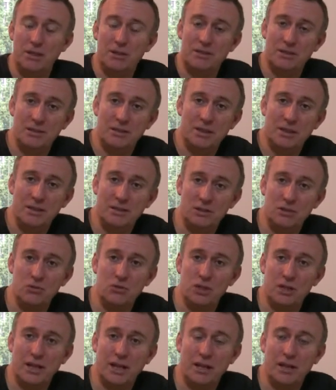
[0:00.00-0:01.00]
It's
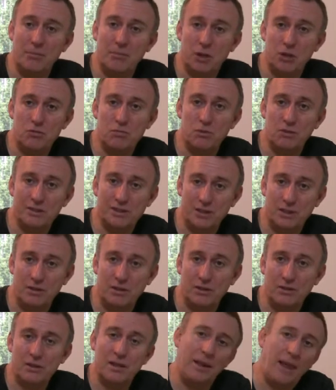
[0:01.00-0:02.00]
usually getting much more
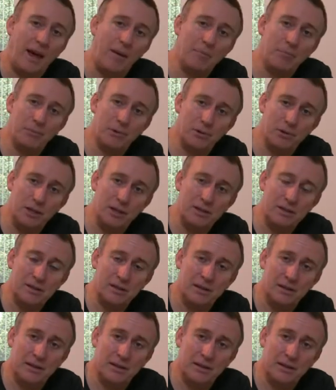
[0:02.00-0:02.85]
serious at that point.